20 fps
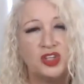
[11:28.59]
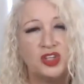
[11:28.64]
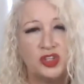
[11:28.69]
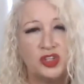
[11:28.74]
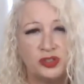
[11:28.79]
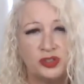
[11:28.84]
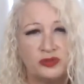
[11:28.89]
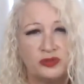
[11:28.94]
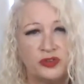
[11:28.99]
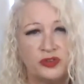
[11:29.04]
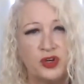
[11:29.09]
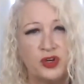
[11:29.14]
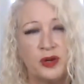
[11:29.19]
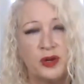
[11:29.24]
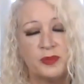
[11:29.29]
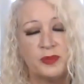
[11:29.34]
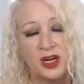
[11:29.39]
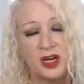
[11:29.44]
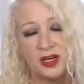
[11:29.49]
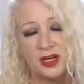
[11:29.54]
learn
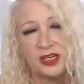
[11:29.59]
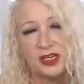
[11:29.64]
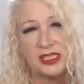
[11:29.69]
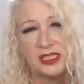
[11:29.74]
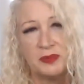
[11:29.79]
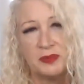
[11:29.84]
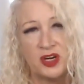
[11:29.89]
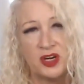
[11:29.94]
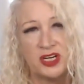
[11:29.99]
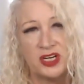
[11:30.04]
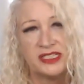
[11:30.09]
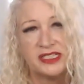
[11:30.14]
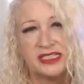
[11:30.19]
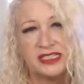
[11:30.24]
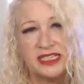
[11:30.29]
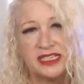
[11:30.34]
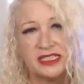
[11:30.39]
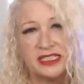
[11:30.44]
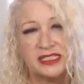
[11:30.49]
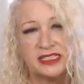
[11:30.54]
from our
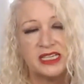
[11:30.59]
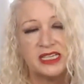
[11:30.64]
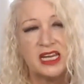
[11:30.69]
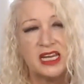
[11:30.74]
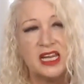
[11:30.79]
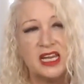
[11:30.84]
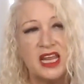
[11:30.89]
experiences.